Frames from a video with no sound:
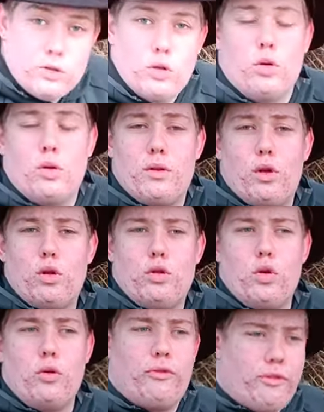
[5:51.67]
so
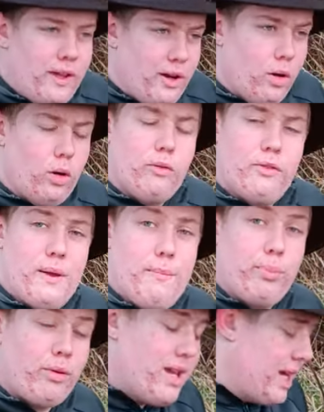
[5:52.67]
no fear of
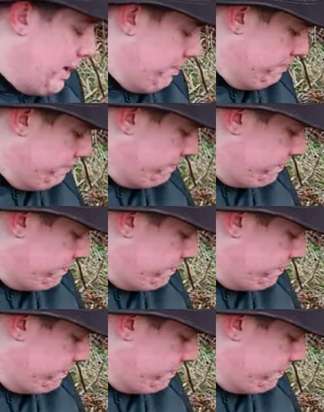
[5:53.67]
them breaking.